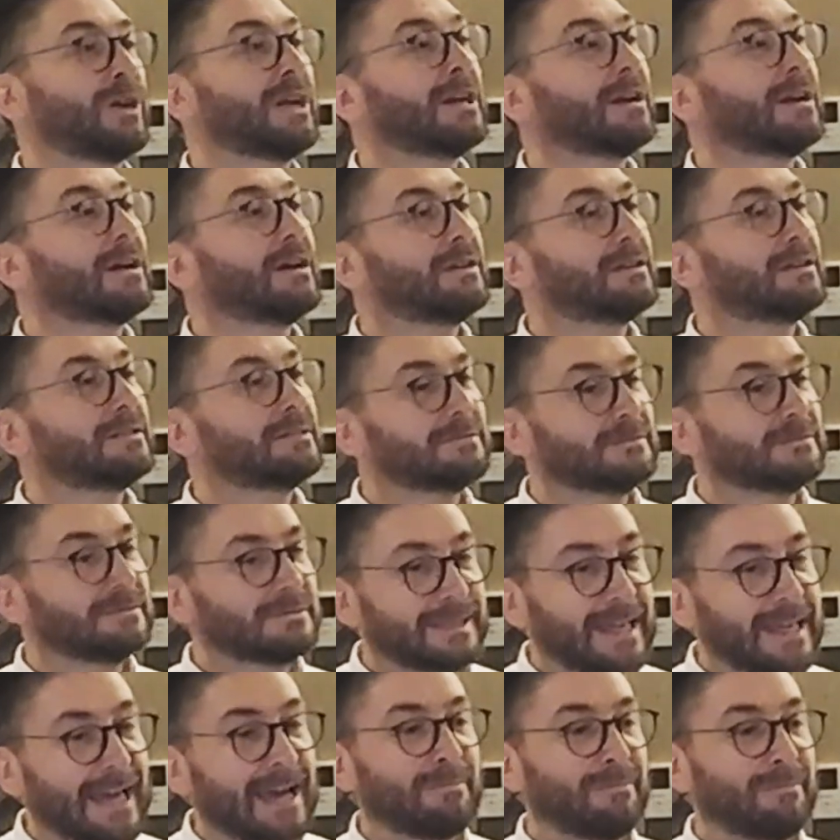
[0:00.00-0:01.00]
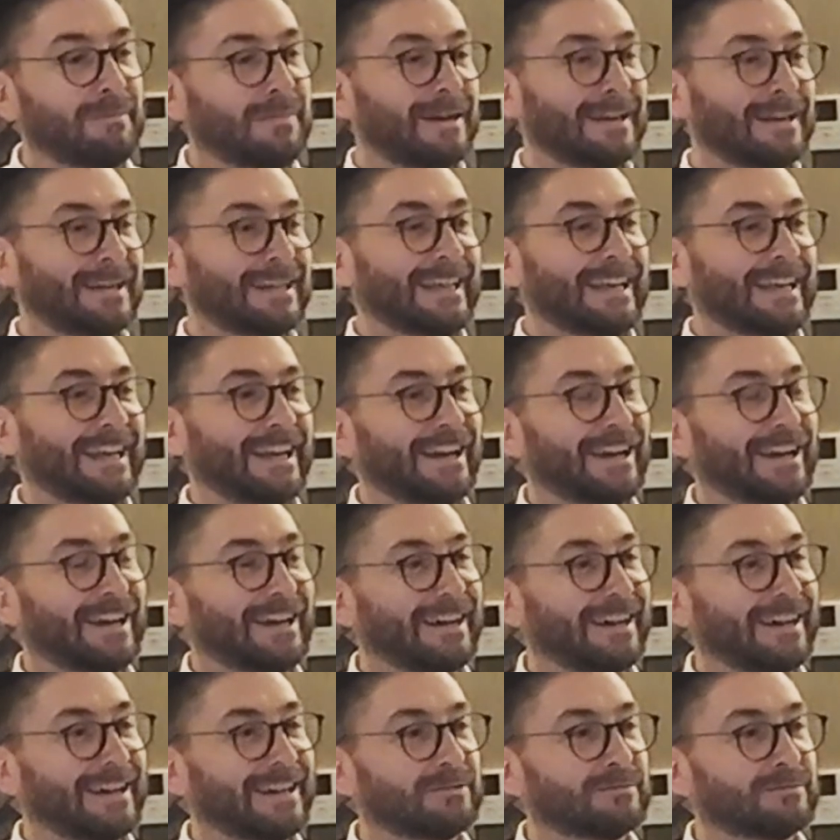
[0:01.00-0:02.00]
bring them
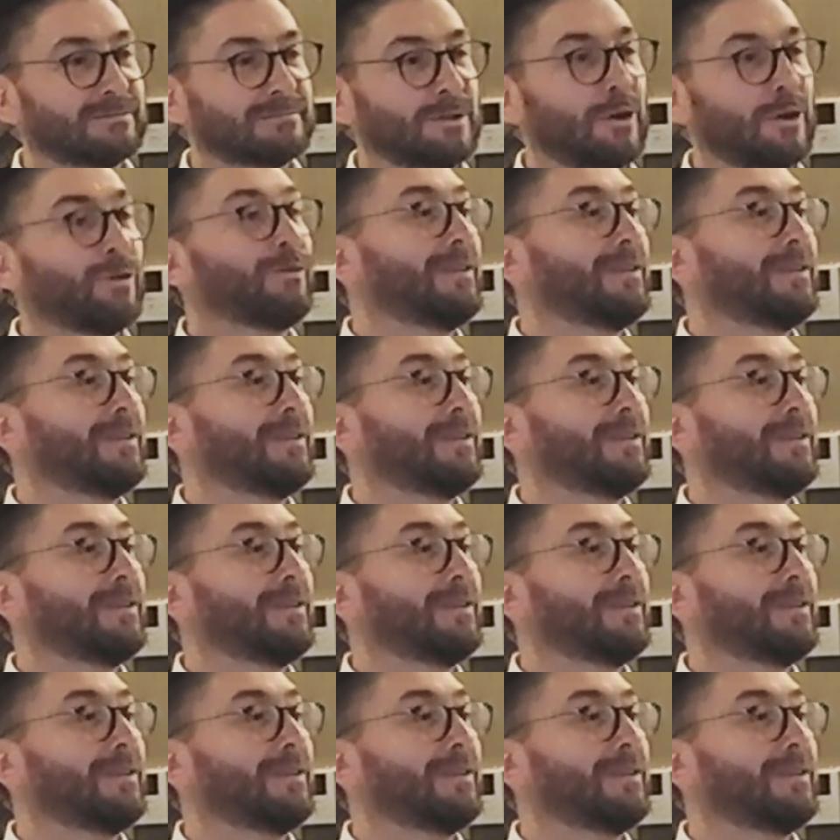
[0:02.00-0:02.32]
a